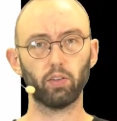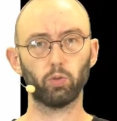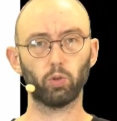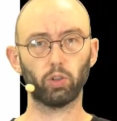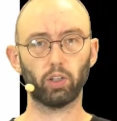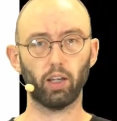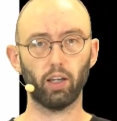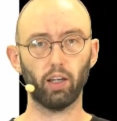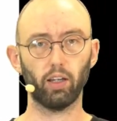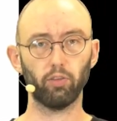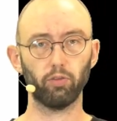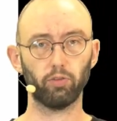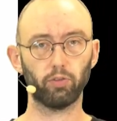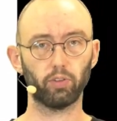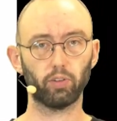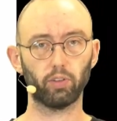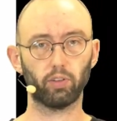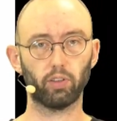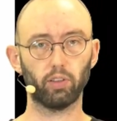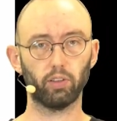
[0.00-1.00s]
you would have
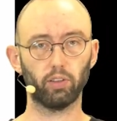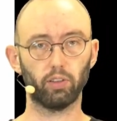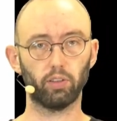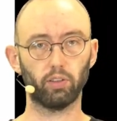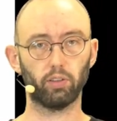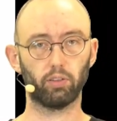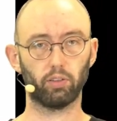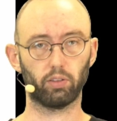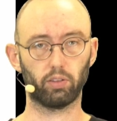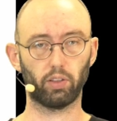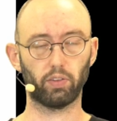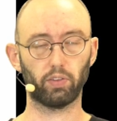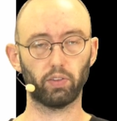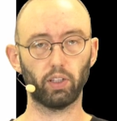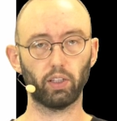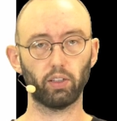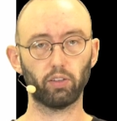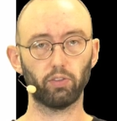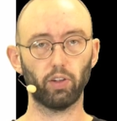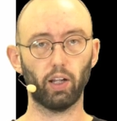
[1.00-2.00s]
the
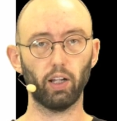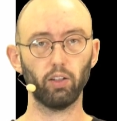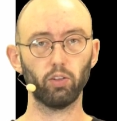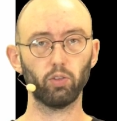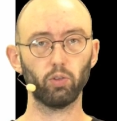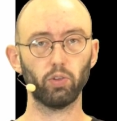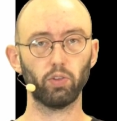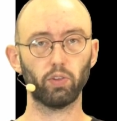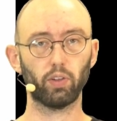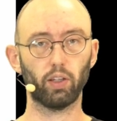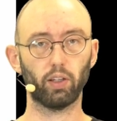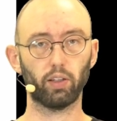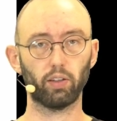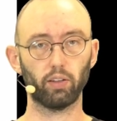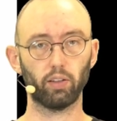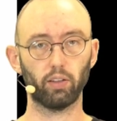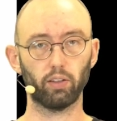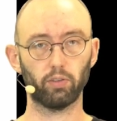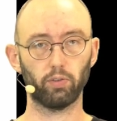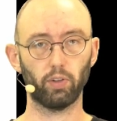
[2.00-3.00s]
distinct values that
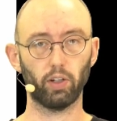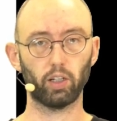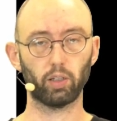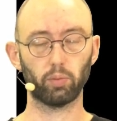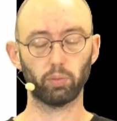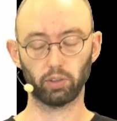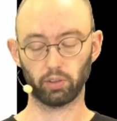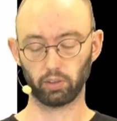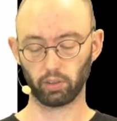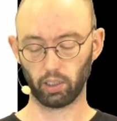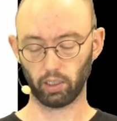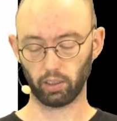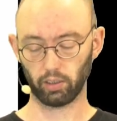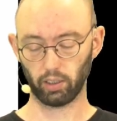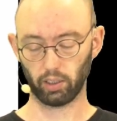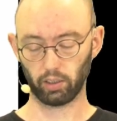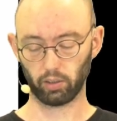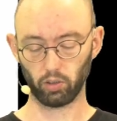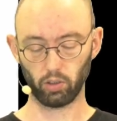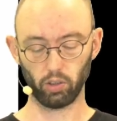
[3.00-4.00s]
a variable can take